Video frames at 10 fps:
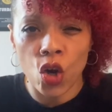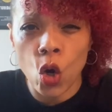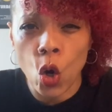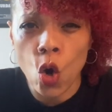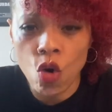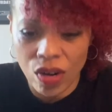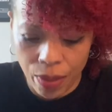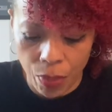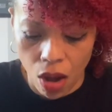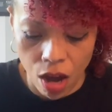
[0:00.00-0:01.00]
chorally
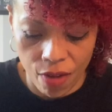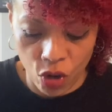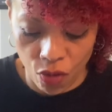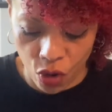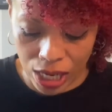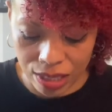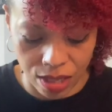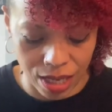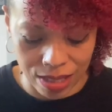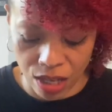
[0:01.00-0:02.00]
part of your voice.
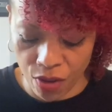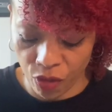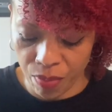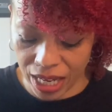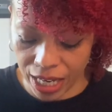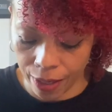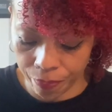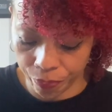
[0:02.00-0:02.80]
So let's go from here.